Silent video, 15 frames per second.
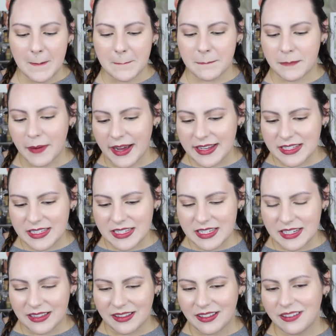
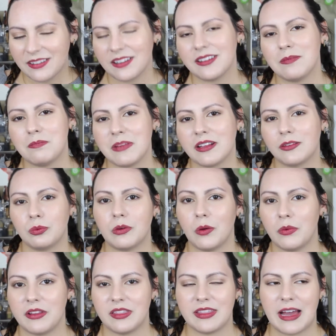But this doesn't mix
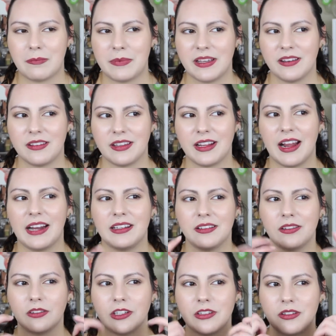well with that because it kind
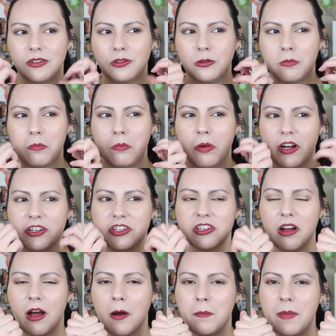of starts to
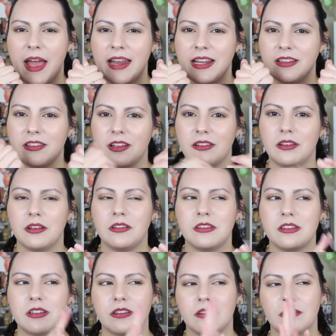bunch up and it
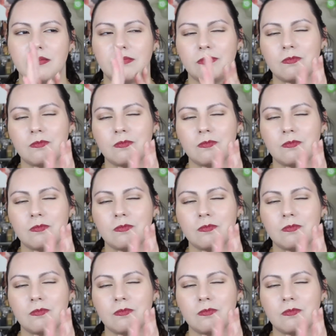doesn't